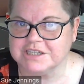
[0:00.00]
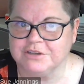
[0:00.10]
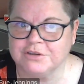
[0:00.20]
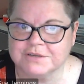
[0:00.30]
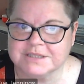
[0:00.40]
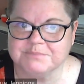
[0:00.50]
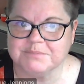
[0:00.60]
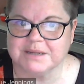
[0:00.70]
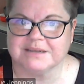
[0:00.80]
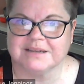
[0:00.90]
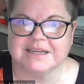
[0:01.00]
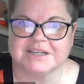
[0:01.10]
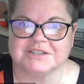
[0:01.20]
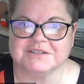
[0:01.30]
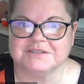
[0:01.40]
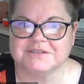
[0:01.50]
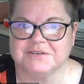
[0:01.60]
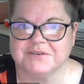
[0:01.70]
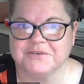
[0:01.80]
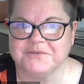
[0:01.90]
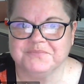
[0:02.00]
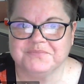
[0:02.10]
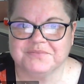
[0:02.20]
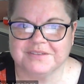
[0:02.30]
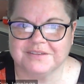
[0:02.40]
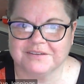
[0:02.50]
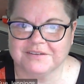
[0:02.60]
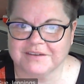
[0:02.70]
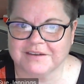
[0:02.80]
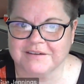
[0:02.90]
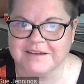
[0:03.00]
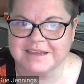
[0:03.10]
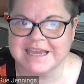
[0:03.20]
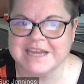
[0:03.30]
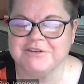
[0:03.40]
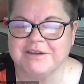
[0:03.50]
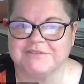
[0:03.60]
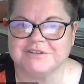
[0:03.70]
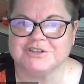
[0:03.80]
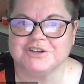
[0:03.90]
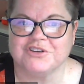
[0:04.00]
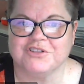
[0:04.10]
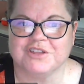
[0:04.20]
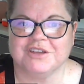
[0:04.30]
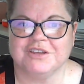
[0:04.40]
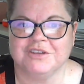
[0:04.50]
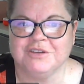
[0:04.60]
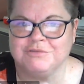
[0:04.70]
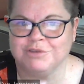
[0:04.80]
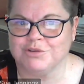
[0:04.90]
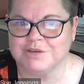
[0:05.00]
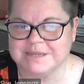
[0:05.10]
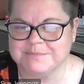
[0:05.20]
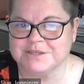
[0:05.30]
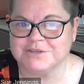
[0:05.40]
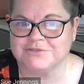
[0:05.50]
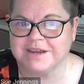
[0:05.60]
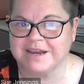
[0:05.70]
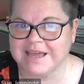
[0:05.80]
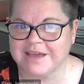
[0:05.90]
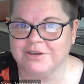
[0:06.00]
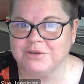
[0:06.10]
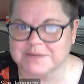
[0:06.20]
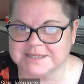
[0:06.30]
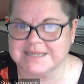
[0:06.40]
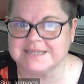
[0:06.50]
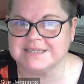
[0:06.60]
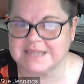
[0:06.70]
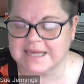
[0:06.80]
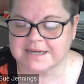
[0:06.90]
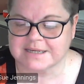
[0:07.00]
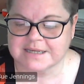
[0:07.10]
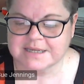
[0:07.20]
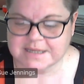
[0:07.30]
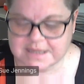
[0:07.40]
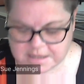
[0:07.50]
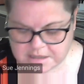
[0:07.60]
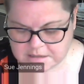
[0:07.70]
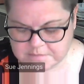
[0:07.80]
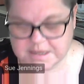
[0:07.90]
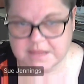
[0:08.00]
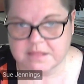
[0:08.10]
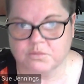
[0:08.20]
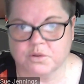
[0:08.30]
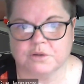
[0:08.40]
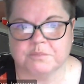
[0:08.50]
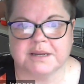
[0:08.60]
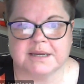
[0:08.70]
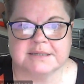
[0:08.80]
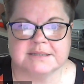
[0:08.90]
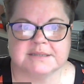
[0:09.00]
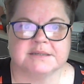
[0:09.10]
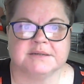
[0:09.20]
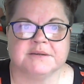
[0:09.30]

used in blood collections. So, yeah, again, you have to show that you could demonstrate how you assess that in the workplace.